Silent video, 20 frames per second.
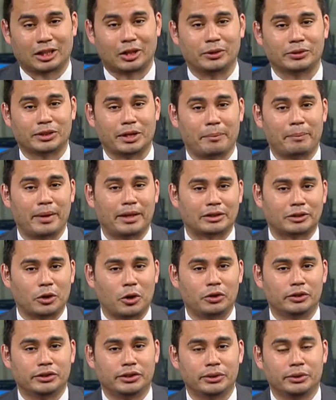closing mixed
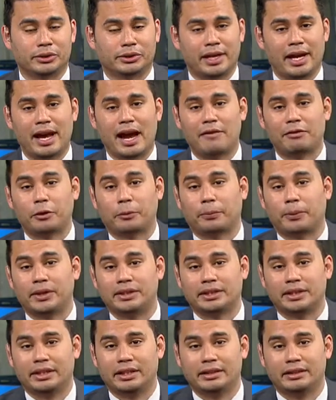on Tuesday after
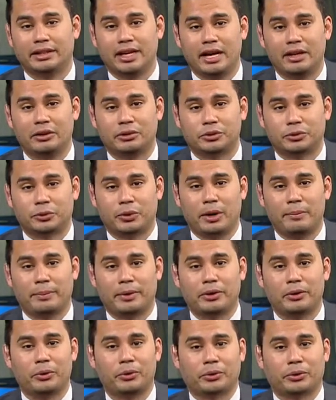President Donald Trump
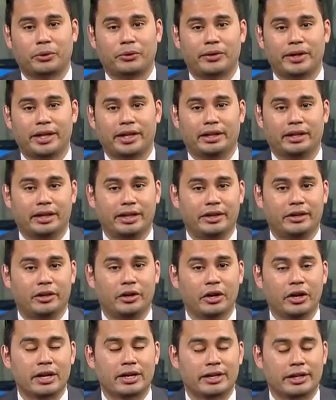and North Korean leader